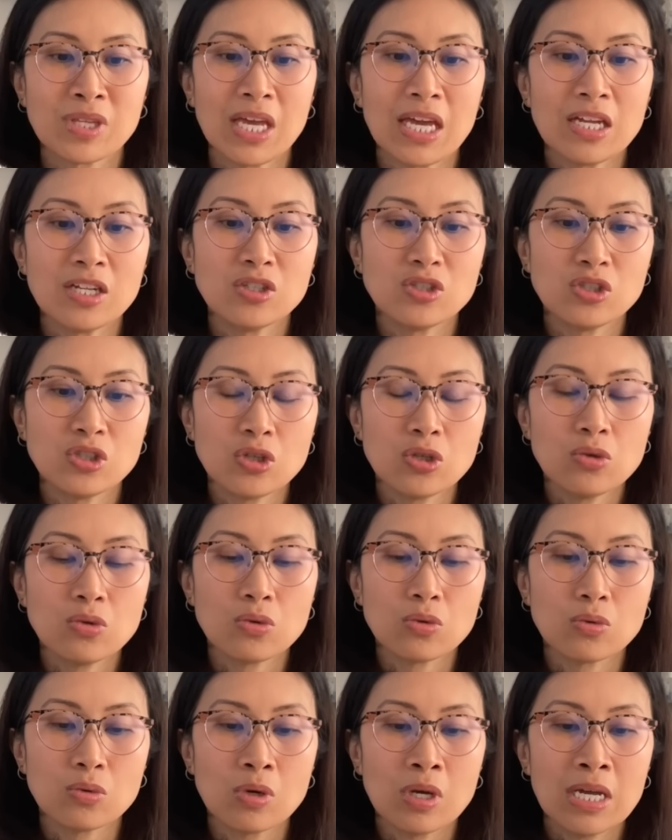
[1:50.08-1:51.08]
And
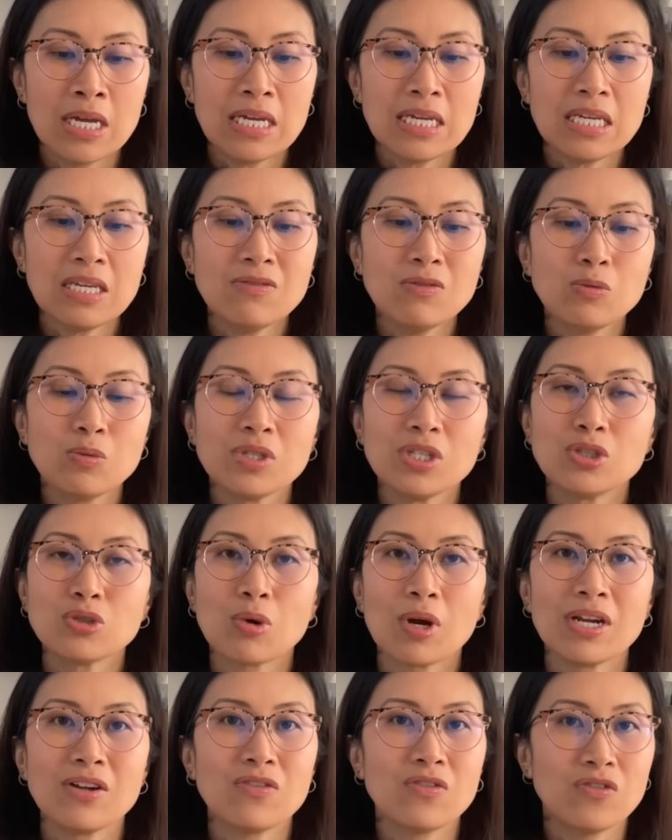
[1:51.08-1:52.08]
two, even when you
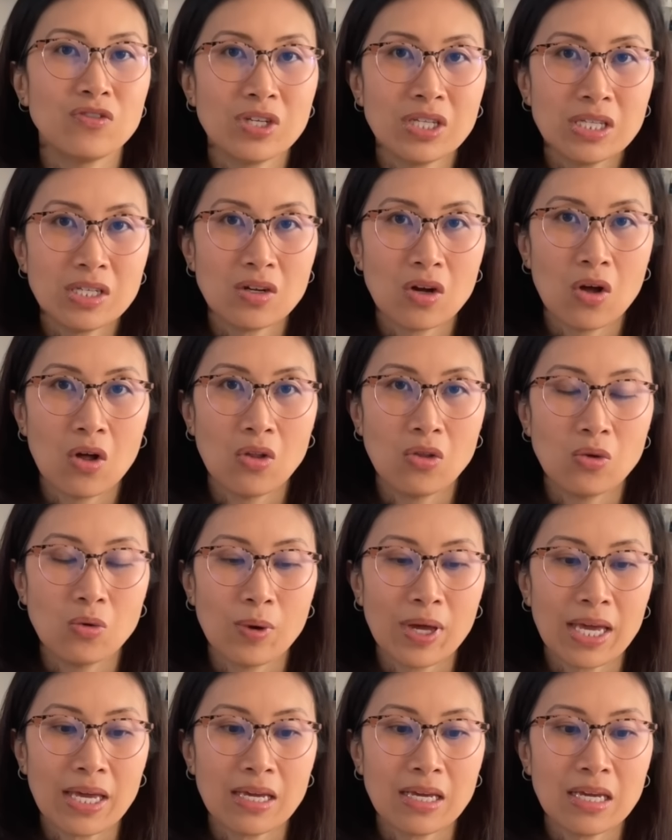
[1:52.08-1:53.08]
try to fill it all the
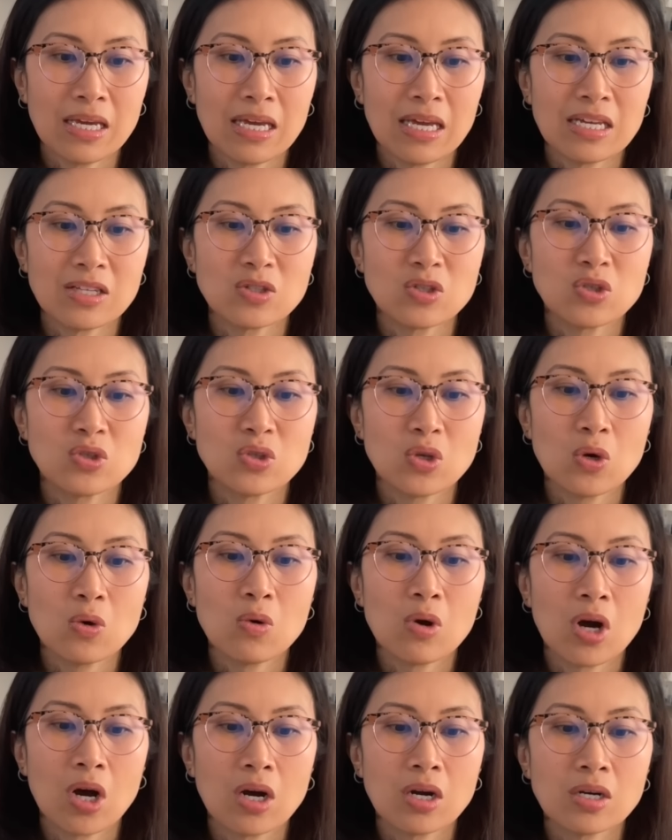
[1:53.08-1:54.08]
way, it's
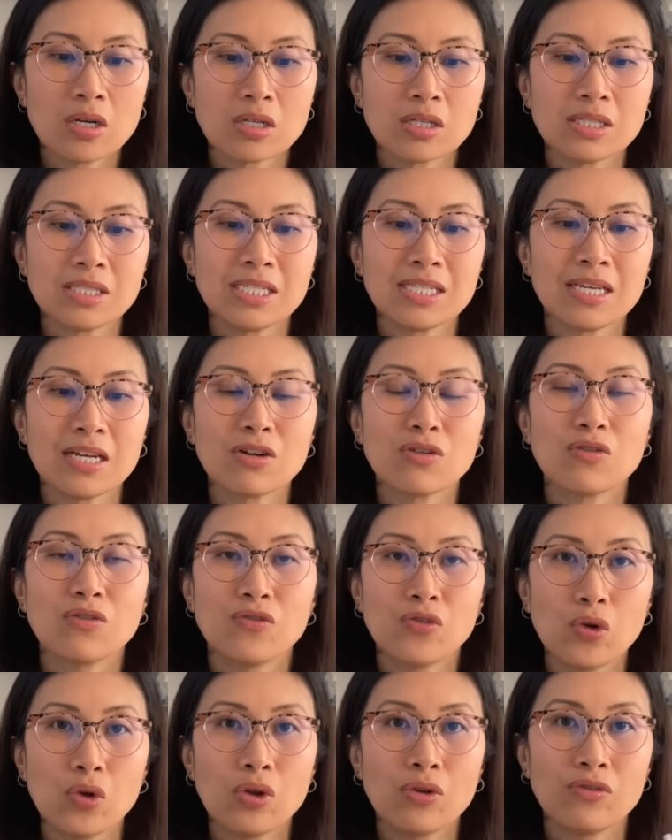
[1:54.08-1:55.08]
so hard to get a
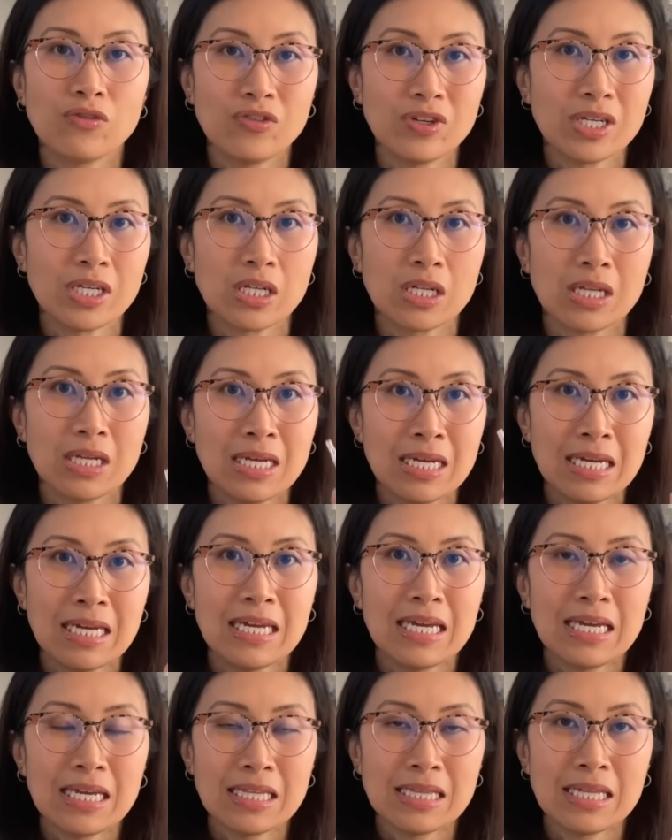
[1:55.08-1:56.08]
full fill
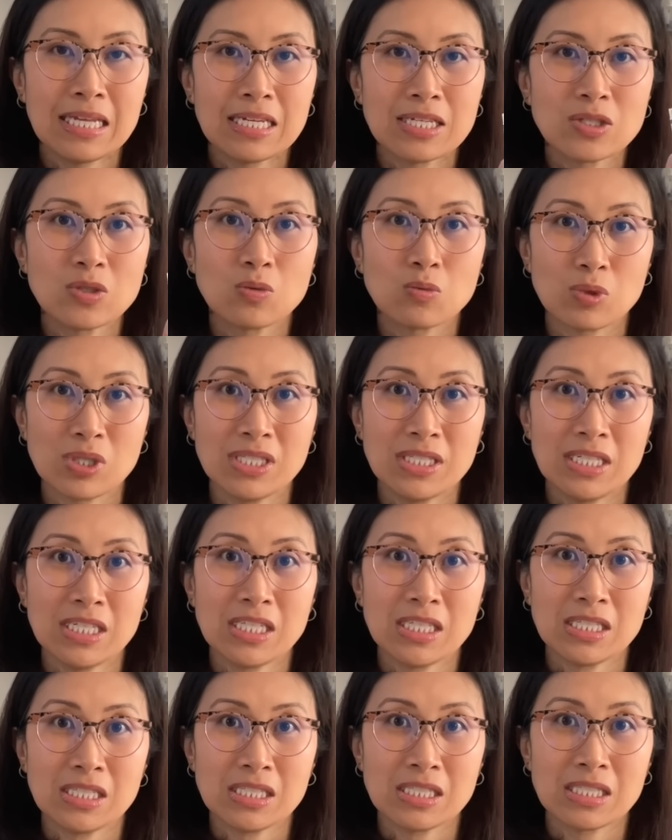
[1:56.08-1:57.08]
in this
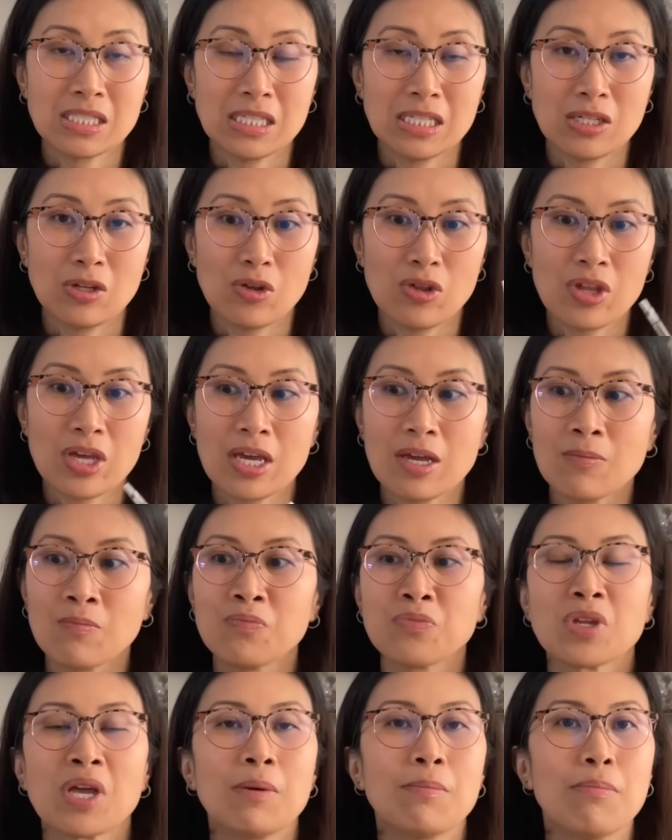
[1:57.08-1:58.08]
ridiculous little thing.
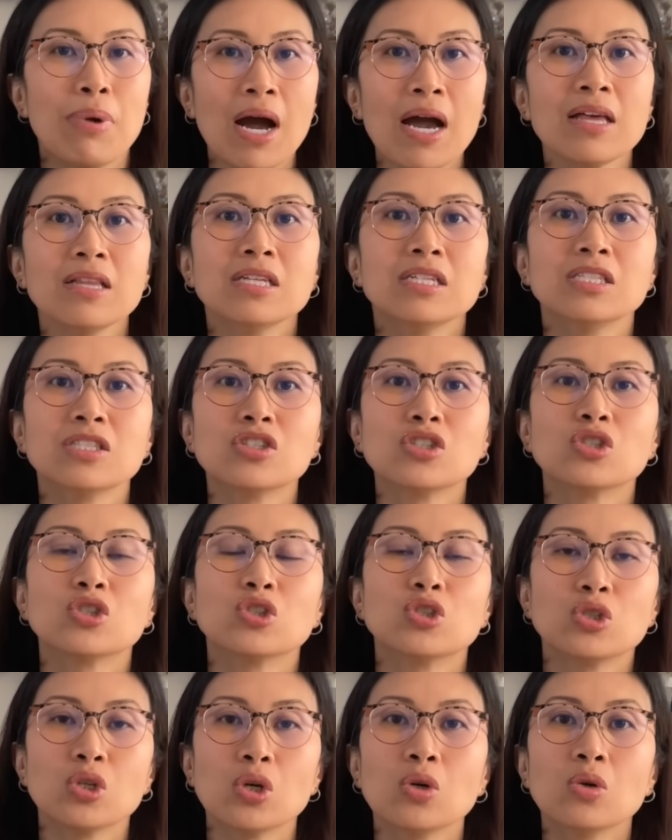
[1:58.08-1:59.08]
Pilot does
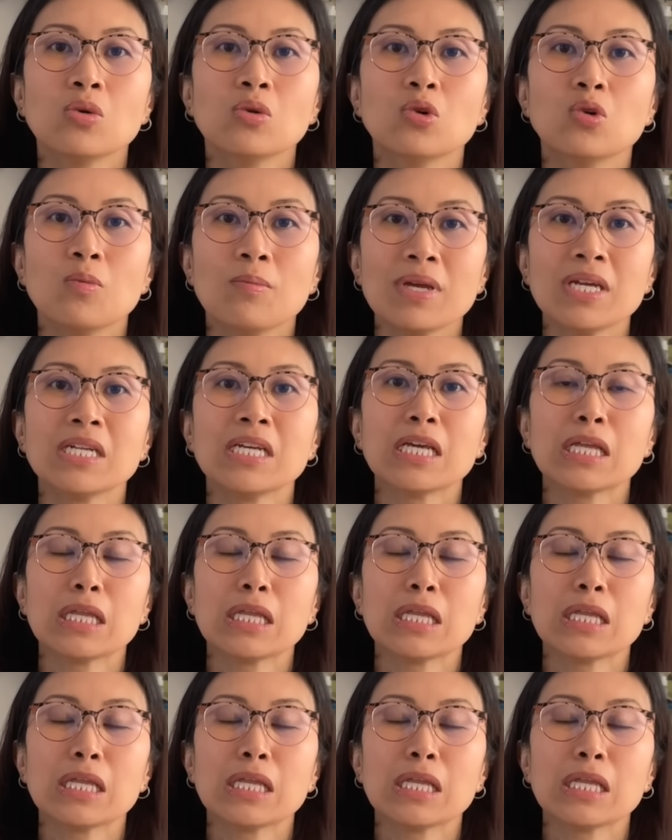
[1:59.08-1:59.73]
so many